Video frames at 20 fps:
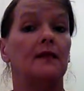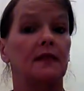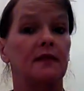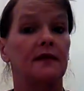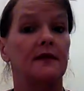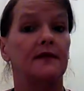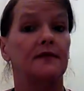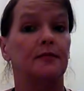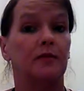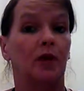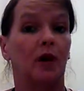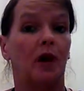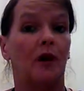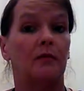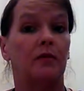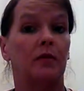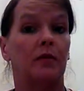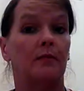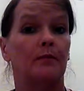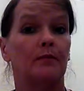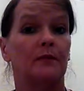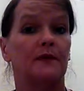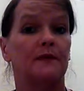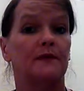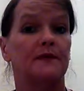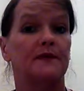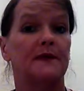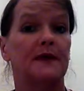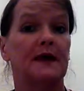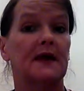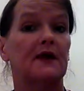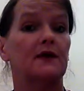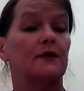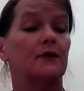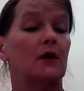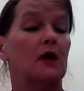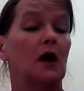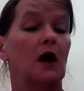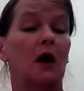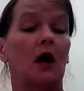this problem themselves.
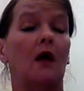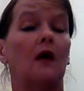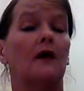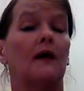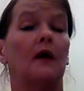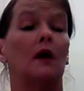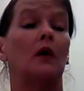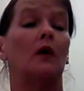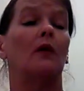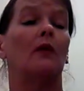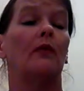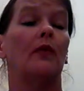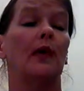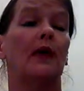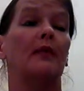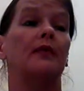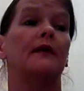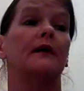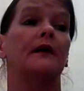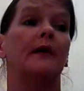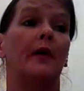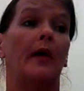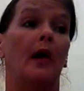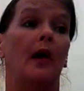We all know that the